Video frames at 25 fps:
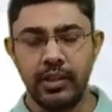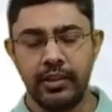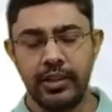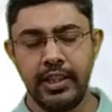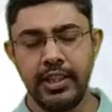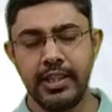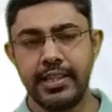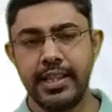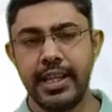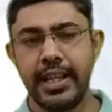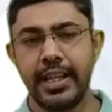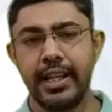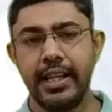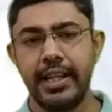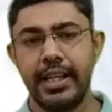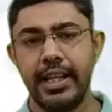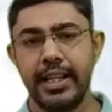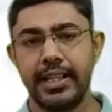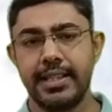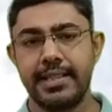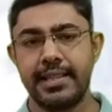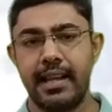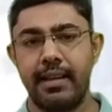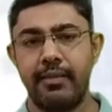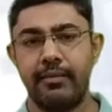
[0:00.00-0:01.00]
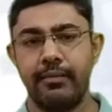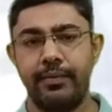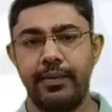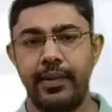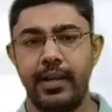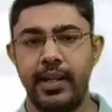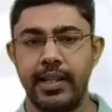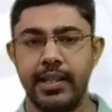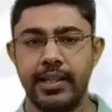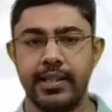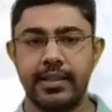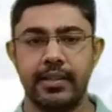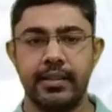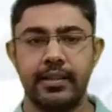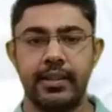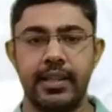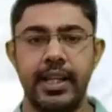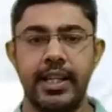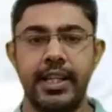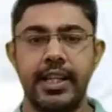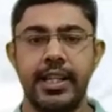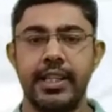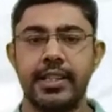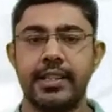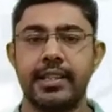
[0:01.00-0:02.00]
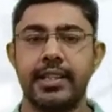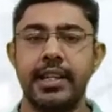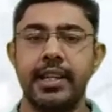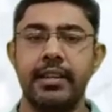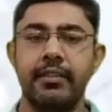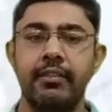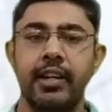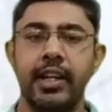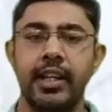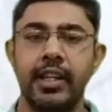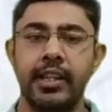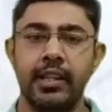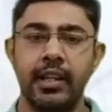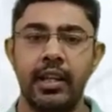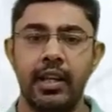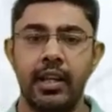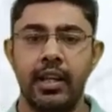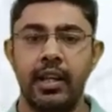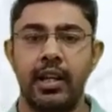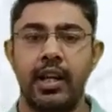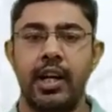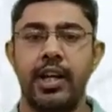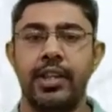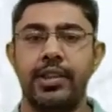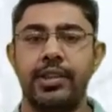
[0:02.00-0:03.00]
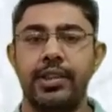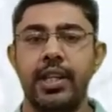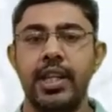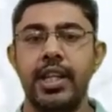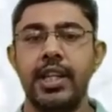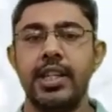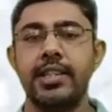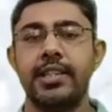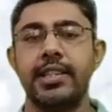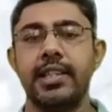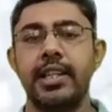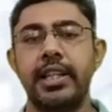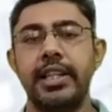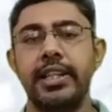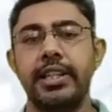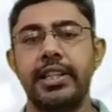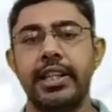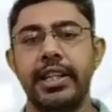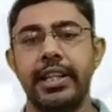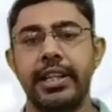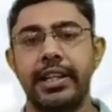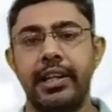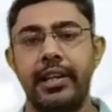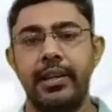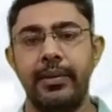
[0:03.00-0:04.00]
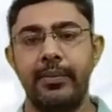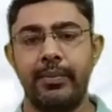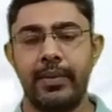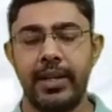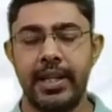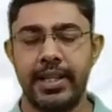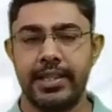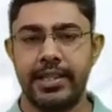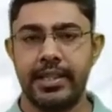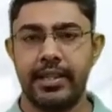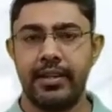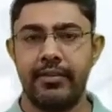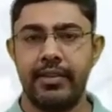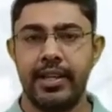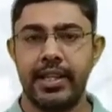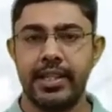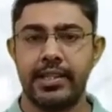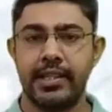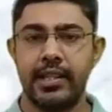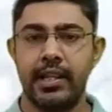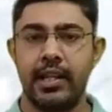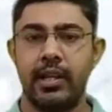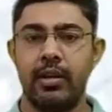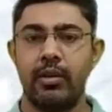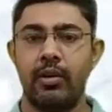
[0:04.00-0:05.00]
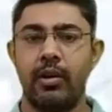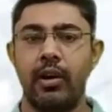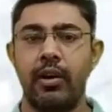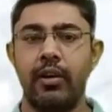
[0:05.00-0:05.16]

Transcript: the second example that is given. A thin cylindrical pressure vessel